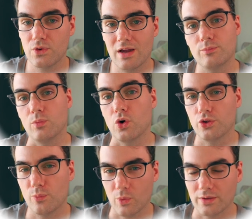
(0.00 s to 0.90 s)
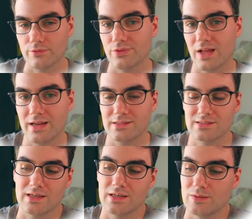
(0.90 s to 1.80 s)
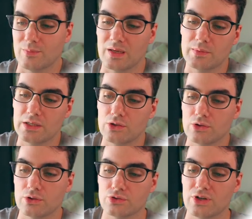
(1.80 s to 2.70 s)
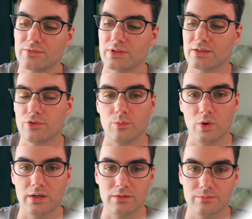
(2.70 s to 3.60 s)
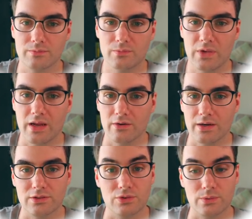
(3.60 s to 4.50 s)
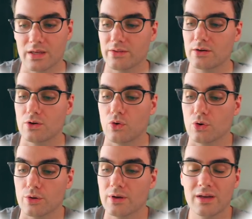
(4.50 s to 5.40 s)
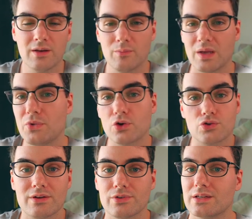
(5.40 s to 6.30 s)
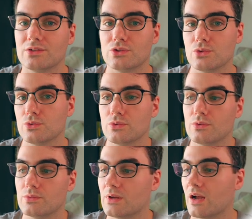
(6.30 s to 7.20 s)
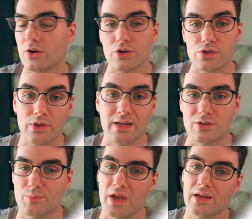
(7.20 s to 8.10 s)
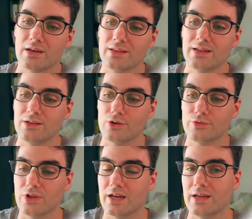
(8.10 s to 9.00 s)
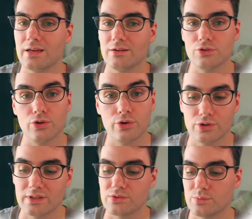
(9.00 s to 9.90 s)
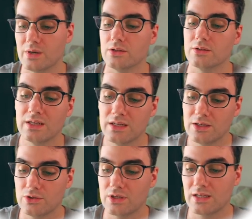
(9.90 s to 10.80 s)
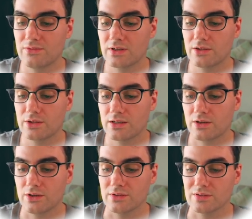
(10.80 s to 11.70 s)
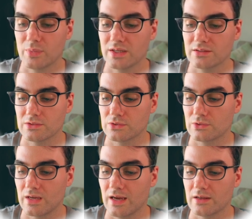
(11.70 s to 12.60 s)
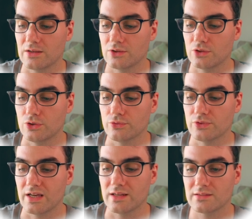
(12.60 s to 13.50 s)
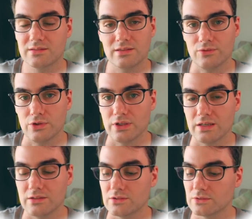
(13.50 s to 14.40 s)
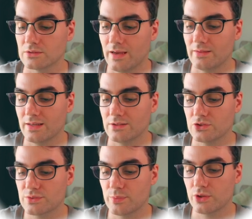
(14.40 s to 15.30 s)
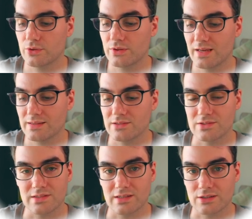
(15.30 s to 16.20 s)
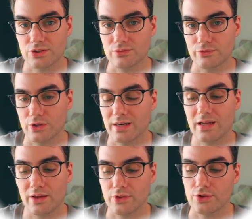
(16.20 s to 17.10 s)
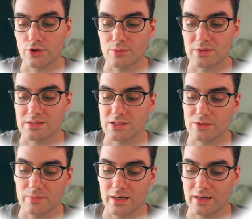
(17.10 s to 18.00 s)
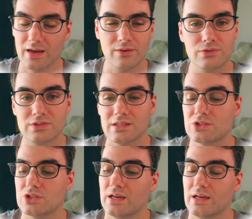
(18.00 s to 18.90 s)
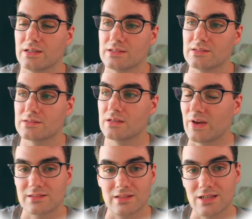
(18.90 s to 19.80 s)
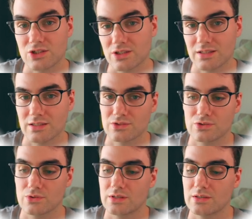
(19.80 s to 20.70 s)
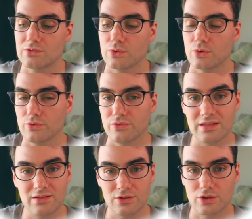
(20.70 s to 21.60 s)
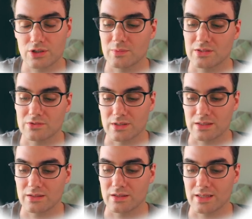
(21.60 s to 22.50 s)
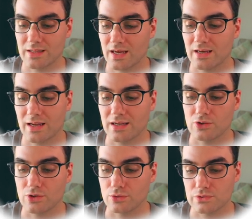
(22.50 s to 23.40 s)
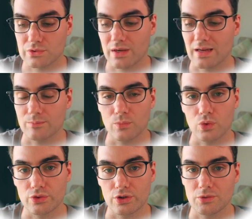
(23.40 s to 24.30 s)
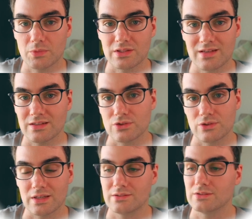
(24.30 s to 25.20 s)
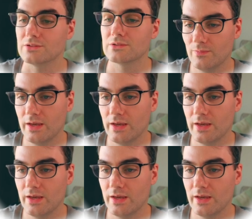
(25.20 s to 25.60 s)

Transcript: you have more than one flight, say maybe you're traveling from one area to another, or maybe you're traveling to a country like Japan and then you're flying locally as well, you can even click on this button to add new flights if you needed to. And then just below that, there's a section for any other documents that you might have, such as vaccination histories or visa documents or anything like that. And you can also add more documents as you need to.